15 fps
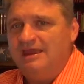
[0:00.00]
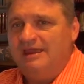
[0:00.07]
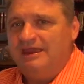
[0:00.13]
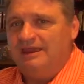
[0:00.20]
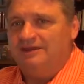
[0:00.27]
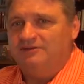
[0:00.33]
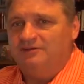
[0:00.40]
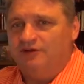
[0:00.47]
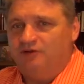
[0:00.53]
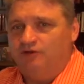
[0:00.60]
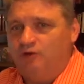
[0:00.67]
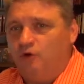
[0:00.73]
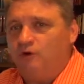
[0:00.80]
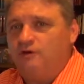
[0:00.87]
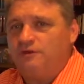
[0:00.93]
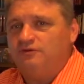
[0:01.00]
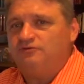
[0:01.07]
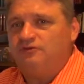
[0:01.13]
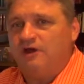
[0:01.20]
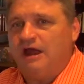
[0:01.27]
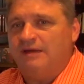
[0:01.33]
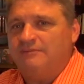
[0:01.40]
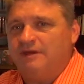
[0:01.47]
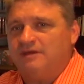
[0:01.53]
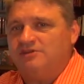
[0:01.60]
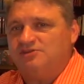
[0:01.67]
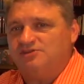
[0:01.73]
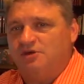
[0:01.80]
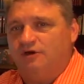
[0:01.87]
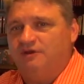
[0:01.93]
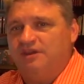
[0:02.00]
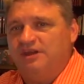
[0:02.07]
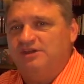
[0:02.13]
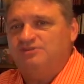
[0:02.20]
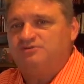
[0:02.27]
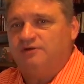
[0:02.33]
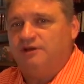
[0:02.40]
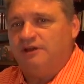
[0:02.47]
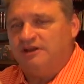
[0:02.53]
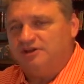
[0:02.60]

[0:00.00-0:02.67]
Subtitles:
into a northern tribe that is called Israel,